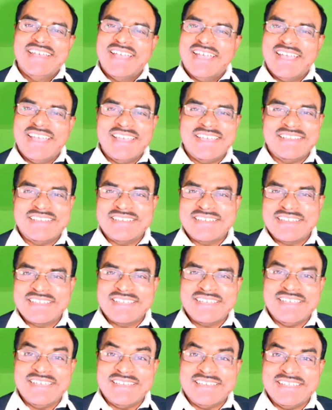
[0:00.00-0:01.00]
and
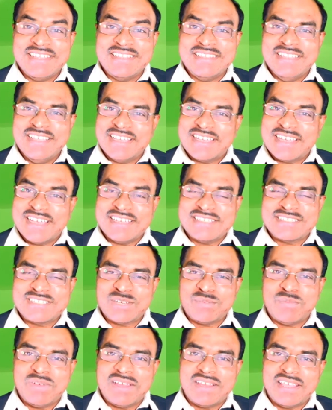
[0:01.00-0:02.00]
getting the
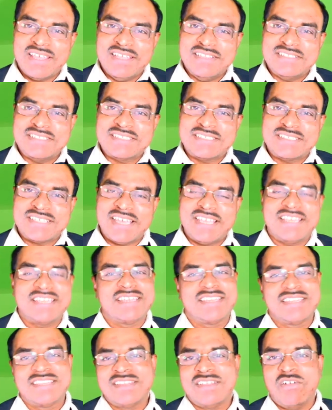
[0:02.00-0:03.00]
customer
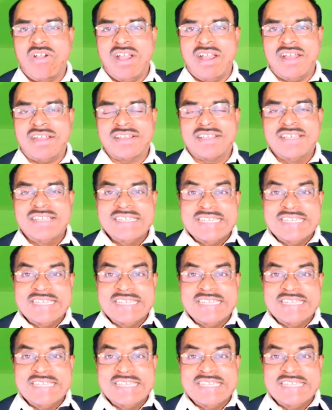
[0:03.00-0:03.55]
insight or